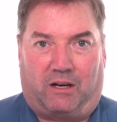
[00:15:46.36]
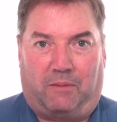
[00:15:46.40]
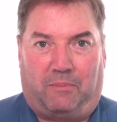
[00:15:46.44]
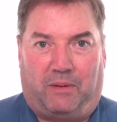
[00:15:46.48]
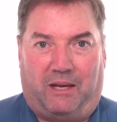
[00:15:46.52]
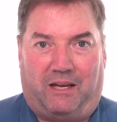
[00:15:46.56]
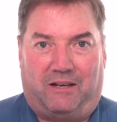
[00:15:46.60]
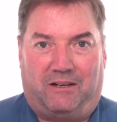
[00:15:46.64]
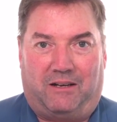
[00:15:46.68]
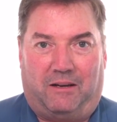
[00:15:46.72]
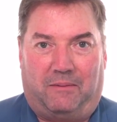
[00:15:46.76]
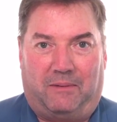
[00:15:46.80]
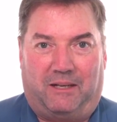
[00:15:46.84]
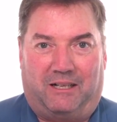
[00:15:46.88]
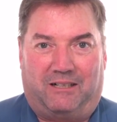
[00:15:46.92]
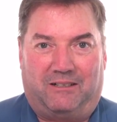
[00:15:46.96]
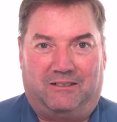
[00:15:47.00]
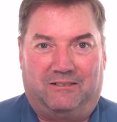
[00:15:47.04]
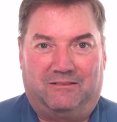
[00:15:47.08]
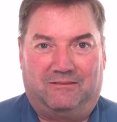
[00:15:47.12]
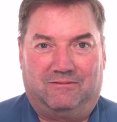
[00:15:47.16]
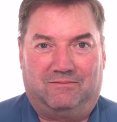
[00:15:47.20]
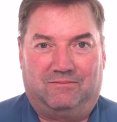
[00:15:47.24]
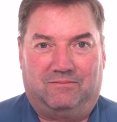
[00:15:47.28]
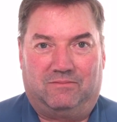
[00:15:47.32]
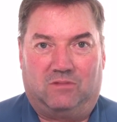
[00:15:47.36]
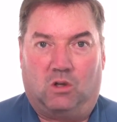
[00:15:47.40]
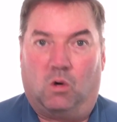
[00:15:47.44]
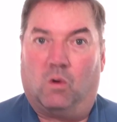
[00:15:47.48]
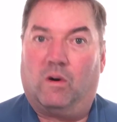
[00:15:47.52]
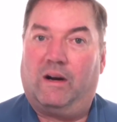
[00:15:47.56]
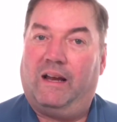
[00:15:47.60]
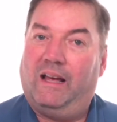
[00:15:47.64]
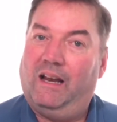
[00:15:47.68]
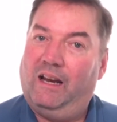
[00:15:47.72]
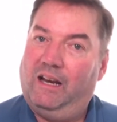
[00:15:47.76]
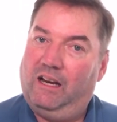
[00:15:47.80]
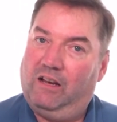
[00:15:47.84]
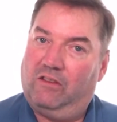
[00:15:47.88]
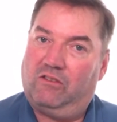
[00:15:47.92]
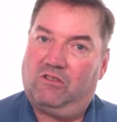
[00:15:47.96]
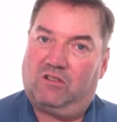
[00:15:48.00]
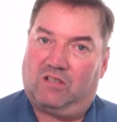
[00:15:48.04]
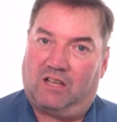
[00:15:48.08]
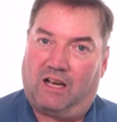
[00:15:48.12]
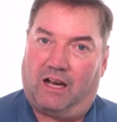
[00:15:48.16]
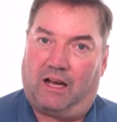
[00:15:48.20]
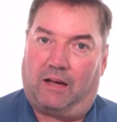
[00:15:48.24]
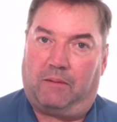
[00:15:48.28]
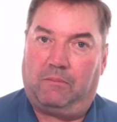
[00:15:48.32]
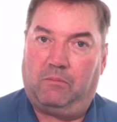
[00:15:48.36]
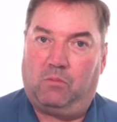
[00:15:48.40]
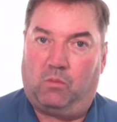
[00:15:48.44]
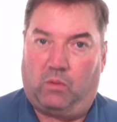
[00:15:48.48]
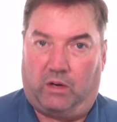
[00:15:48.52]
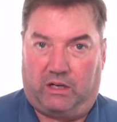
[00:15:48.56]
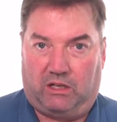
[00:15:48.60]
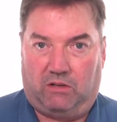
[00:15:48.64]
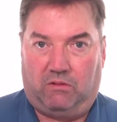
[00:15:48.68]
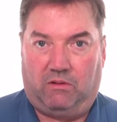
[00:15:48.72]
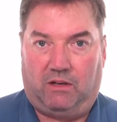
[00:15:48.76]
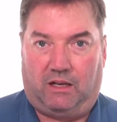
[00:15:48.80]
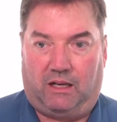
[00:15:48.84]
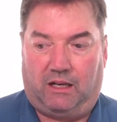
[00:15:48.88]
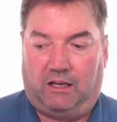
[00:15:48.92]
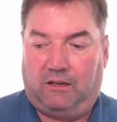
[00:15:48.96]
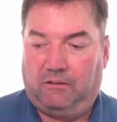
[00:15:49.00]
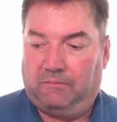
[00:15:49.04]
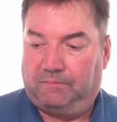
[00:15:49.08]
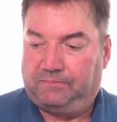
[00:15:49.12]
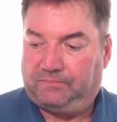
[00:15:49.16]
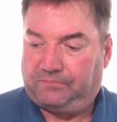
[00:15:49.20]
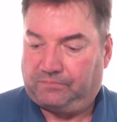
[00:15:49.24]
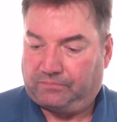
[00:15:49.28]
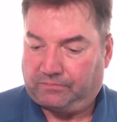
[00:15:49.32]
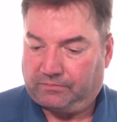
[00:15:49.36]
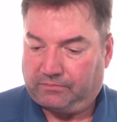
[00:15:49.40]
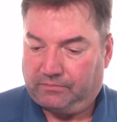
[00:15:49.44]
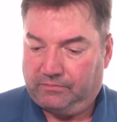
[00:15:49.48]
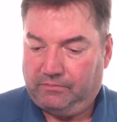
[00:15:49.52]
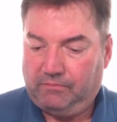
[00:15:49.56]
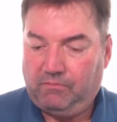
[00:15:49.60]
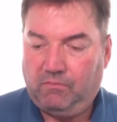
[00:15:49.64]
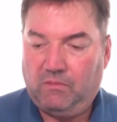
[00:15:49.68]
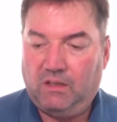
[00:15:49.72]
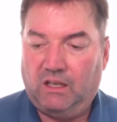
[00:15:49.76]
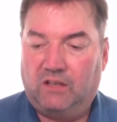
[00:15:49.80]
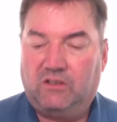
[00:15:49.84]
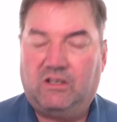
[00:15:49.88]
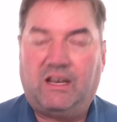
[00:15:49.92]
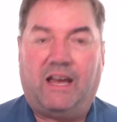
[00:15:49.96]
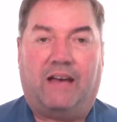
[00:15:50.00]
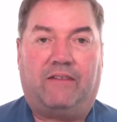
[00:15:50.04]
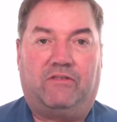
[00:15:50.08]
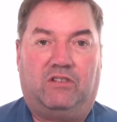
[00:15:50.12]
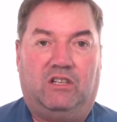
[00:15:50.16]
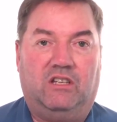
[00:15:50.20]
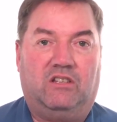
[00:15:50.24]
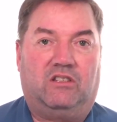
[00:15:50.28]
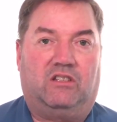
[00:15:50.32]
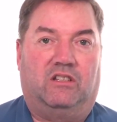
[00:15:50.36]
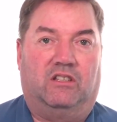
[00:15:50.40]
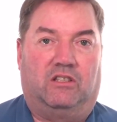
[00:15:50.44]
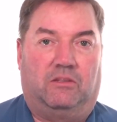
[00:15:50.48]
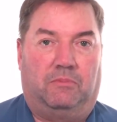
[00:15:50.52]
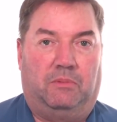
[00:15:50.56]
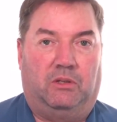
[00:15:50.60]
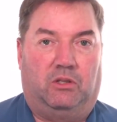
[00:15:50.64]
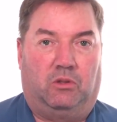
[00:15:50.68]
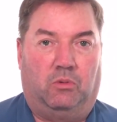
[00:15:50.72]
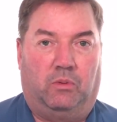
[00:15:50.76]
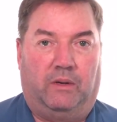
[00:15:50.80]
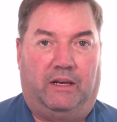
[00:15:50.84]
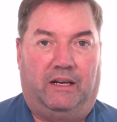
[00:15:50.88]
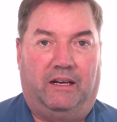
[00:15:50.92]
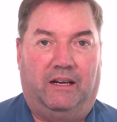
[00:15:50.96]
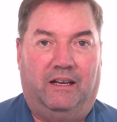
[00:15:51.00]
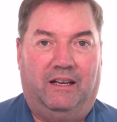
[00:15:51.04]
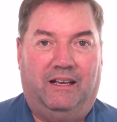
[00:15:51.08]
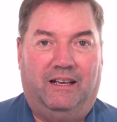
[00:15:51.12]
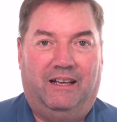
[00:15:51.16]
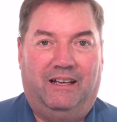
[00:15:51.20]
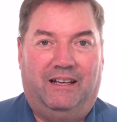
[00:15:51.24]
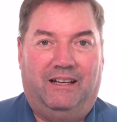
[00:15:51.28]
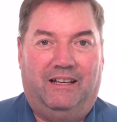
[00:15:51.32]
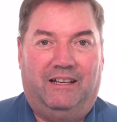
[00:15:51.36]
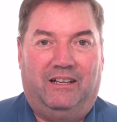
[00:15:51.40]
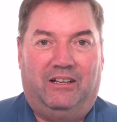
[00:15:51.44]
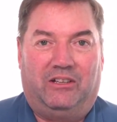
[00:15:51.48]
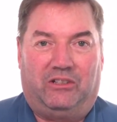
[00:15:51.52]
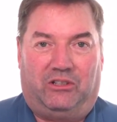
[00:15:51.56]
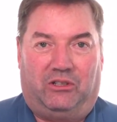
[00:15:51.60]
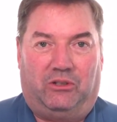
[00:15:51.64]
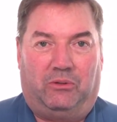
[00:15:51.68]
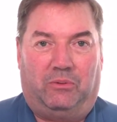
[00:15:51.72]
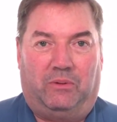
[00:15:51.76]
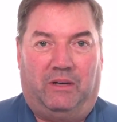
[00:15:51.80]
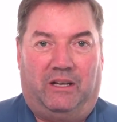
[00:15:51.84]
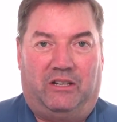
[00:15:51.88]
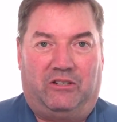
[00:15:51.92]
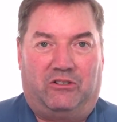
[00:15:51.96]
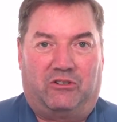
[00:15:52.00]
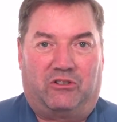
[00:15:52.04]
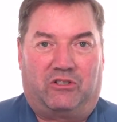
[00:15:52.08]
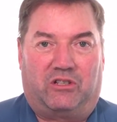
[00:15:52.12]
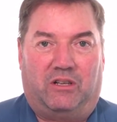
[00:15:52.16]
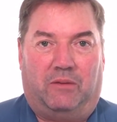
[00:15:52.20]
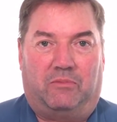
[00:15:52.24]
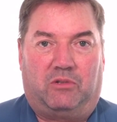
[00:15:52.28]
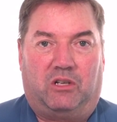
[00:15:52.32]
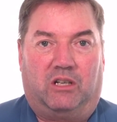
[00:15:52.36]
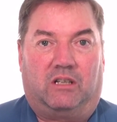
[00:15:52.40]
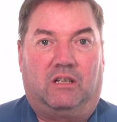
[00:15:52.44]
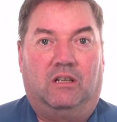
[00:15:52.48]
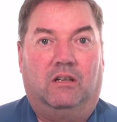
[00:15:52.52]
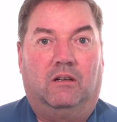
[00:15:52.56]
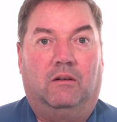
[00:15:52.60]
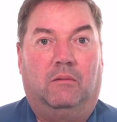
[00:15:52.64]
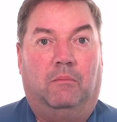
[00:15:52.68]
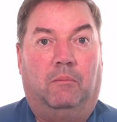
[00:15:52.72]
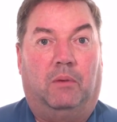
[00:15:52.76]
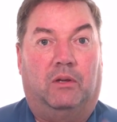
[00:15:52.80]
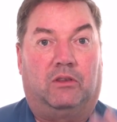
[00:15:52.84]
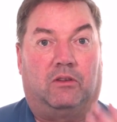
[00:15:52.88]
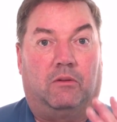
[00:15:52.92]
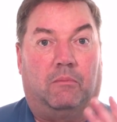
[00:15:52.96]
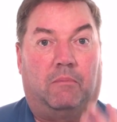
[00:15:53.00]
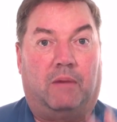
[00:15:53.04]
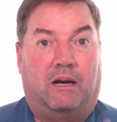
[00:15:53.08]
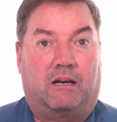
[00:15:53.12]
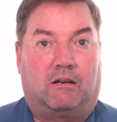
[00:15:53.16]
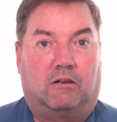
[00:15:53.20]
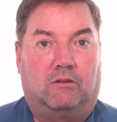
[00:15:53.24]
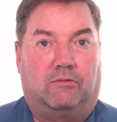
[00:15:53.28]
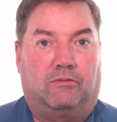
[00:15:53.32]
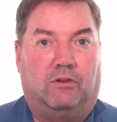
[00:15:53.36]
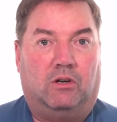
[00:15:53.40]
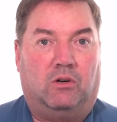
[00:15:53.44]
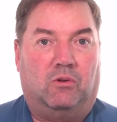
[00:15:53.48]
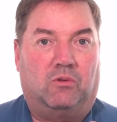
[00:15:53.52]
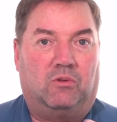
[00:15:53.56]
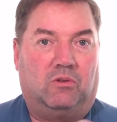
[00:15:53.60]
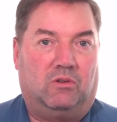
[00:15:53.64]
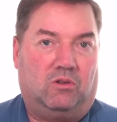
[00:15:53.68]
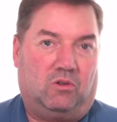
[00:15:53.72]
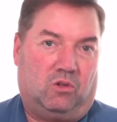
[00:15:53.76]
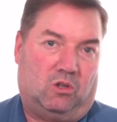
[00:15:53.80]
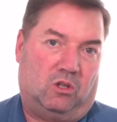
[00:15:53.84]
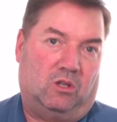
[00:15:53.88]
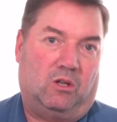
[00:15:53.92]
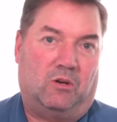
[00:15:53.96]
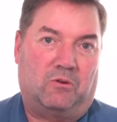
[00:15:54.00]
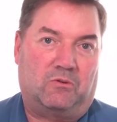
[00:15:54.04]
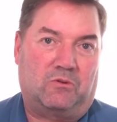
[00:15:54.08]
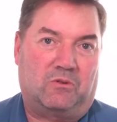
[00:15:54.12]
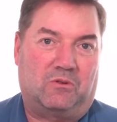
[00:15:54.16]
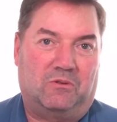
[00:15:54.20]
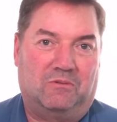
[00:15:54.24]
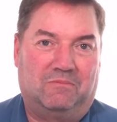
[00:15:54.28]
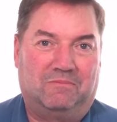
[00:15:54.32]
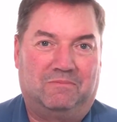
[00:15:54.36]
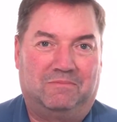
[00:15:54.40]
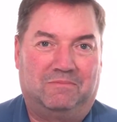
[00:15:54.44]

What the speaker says: a pandemic or any other time where you need to have distance between you and your subject, but the microphone close.